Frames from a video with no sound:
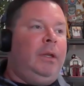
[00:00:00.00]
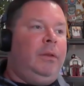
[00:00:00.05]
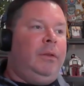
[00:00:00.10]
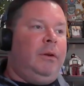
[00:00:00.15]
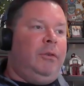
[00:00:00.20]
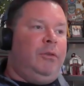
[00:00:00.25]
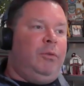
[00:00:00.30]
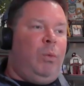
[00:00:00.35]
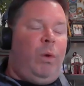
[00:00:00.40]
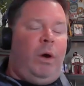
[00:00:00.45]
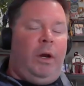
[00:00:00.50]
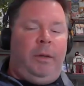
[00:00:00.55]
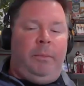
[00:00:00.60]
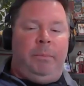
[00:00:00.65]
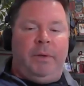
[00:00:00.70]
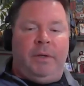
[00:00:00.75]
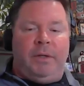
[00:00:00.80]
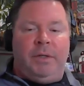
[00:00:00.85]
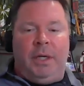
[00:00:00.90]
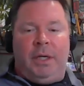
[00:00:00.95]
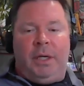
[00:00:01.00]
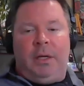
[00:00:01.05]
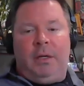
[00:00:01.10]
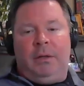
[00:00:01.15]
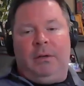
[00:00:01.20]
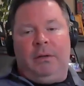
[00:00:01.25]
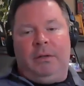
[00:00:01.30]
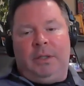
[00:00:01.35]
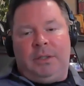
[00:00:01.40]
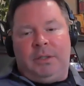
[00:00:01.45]
There's one in
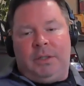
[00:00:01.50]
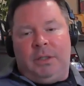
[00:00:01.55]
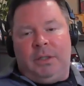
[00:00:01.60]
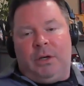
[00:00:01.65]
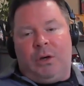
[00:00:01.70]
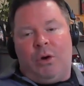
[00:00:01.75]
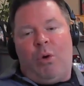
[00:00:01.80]
particular that's in the